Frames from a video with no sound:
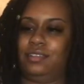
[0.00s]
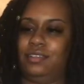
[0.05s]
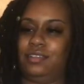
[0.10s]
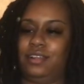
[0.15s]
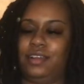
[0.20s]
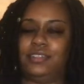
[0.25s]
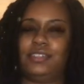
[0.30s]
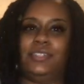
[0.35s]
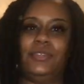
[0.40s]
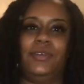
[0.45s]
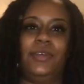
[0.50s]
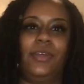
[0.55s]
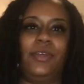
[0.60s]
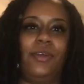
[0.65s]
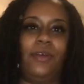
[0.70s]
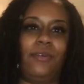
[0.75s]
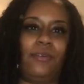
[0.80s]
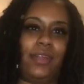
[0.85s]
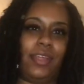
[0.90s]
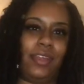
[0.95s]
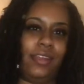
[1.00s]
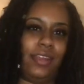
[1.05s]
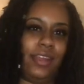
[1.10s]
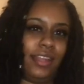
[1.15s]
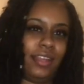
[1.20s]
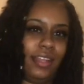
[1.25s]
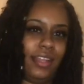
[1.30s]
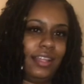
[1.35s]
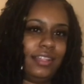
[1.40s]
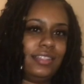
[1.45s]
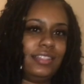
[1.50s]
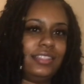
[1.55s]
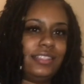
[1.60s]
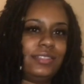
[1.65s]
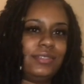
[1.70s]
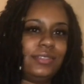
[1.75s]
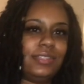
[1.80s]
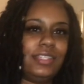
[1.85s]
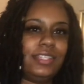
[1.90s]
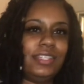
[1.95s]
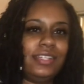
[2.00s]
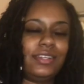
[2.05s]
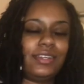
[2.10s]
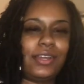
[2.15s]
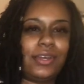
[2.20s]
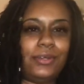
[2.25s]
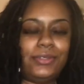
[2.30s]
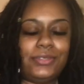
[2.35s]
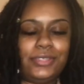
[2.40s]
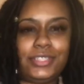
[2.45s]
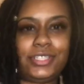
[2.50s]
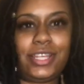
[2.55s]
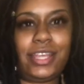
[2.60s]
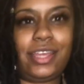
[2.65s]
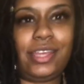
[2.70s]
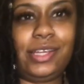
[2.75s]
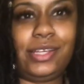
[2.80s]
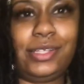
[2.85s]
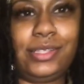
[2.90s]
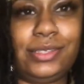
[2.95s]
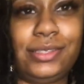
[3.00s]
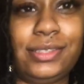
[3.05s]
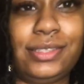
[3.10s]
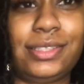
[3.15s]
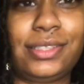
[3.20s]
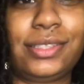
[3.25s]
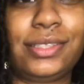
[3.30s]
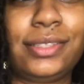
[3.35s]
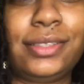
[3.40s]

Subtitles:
Also, it go around your neck like this with the little gold chains.